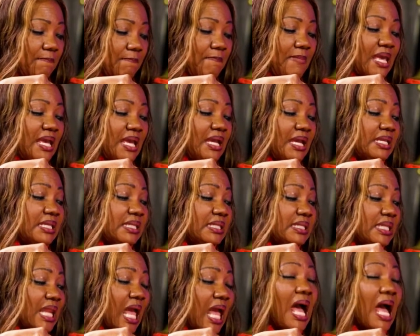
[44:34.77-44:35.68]

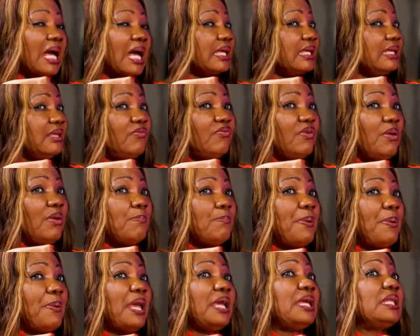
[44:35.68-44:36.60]
men are
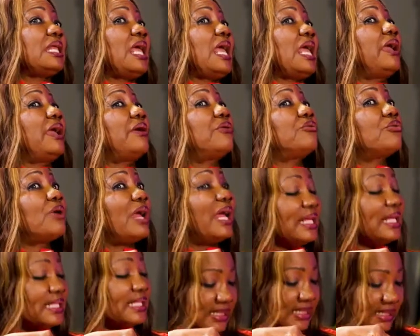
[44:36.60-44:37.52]
even paying her
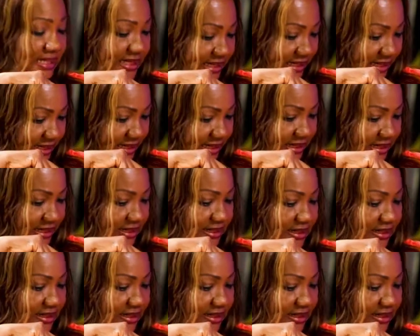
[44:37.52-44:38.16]
rents